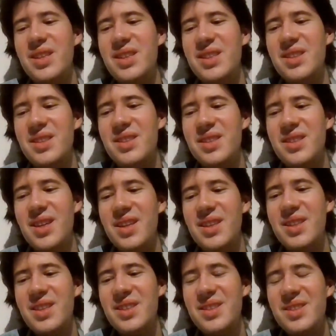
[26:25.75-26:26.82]
that
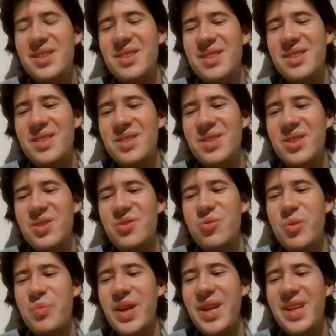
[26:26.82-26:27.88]
he's
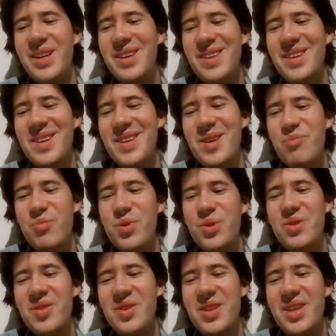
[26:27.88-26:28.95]
just repeating
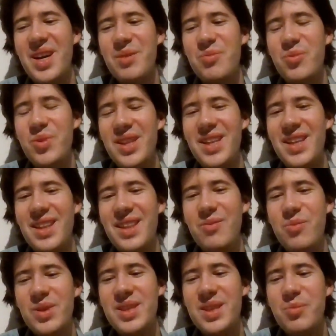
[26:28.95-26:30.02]
most of the time what
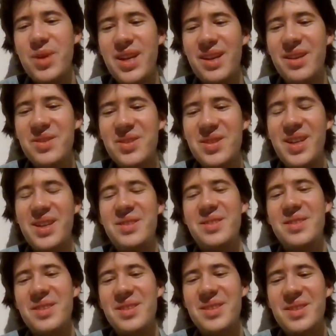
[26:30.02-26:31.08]
someone else
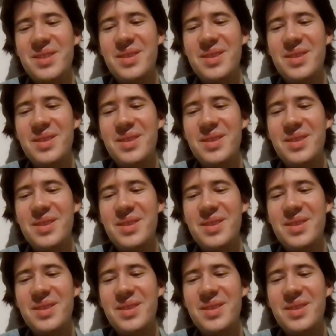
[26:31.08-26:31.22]
says?